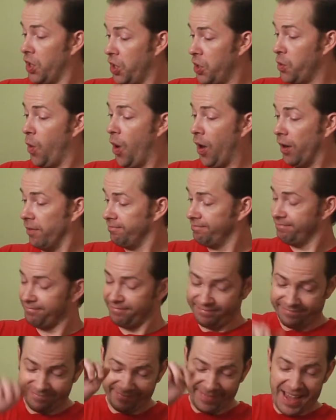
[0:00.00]
You are.
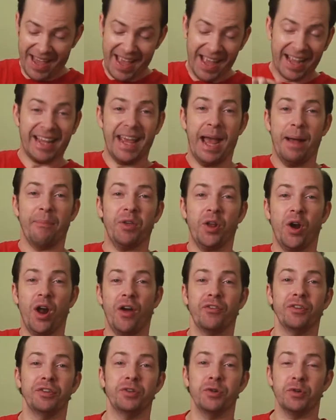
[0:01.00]
Cap that
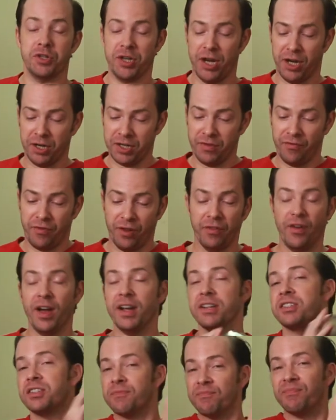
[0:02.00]
off into a shaker tin full of
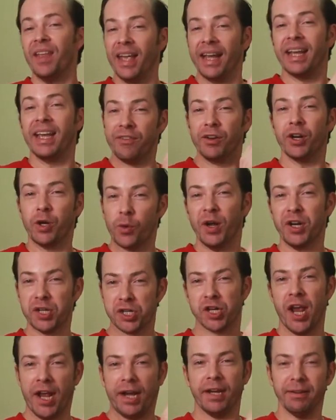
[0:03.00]
ice and give it a quick
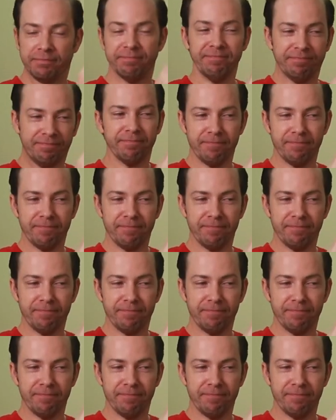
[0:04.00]
shake.